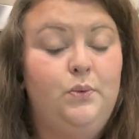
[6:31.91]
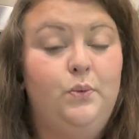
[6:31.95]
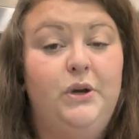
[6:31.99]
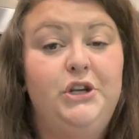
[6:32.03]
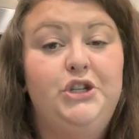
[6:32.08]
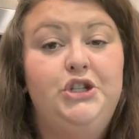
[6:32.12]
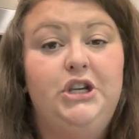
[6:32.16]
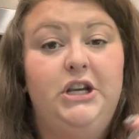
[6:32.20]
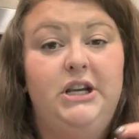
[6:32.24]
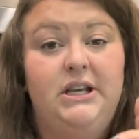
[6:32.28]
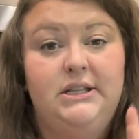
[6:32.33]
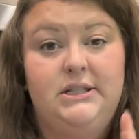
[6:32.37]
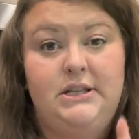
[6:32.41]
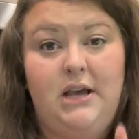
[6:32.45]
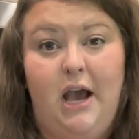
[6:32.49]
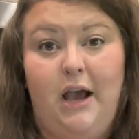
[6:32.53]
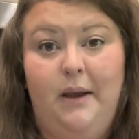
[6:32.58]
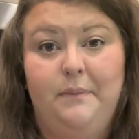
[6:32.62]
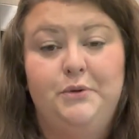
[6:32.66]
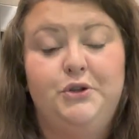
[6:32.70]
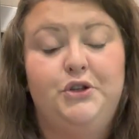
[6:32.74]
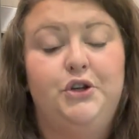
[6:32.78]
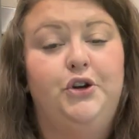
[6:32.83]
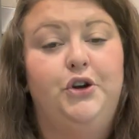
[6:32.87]
which is
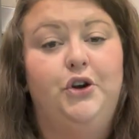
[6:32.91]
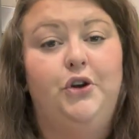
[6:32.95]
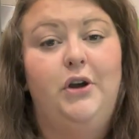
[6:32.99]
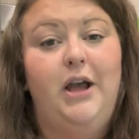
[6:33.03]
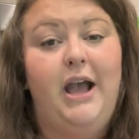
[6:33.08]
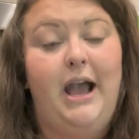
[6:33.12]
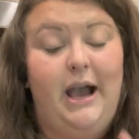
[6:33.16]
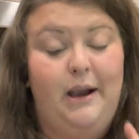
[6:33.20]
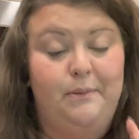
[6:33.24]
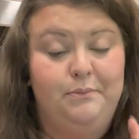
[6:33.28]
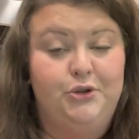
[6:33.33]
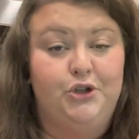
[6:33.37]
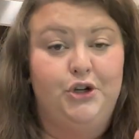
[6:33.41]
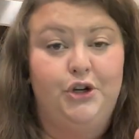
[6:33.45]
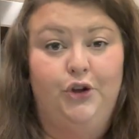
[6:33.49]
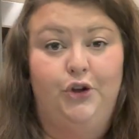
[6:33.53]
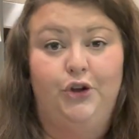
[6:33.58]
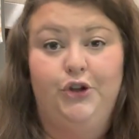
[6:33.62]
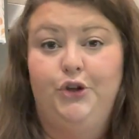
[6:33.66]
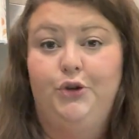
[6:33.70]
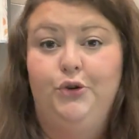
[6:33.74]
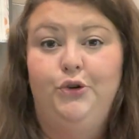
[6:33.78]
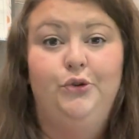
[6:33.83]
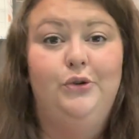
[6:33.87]

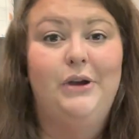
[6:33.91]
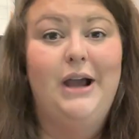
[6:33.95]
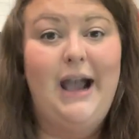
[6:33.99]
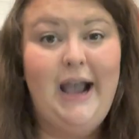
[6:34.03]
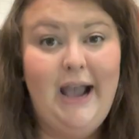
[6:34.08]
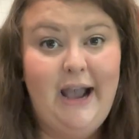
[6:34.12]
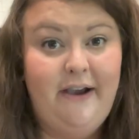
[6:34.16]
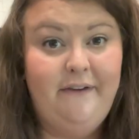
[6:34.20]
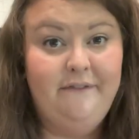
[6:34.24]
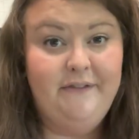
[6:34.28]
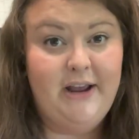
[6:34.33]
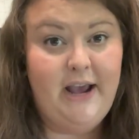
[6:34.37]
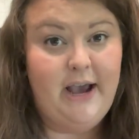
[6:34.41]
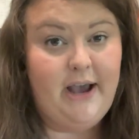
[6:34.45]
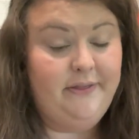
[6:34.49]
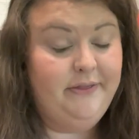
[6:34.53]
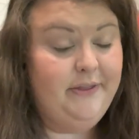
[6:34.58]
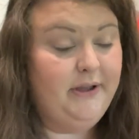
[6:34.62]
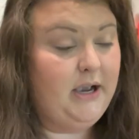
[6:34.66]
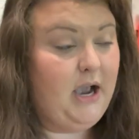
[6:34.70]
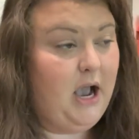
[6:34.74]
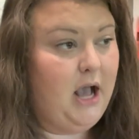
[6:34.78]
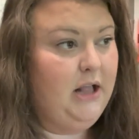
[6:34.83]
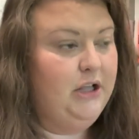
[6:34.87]
optional. You do not have to add
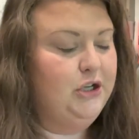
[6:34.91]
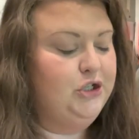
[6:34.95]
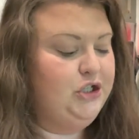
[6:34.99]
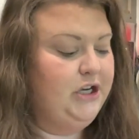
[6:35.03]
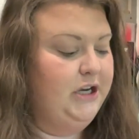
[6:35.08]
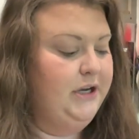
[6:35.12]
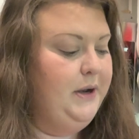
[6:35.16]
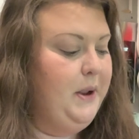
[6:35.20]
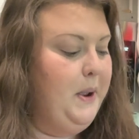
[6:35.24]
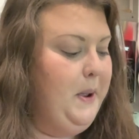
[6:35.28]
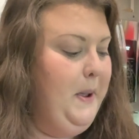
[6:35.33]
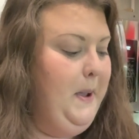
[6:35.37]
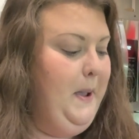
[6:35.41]
the collagen.